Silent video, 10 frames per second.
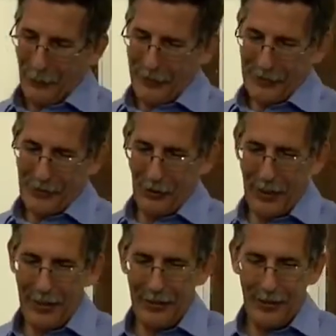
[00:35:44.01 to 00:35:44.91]
with this
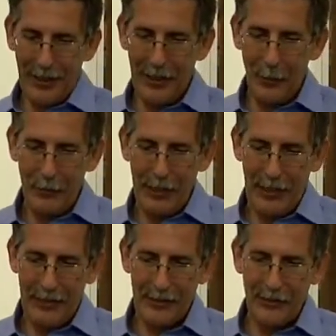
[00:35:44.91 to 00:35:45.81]
delay, delayed
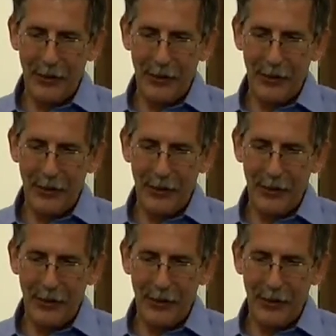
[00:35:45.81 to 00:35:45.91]
obedience.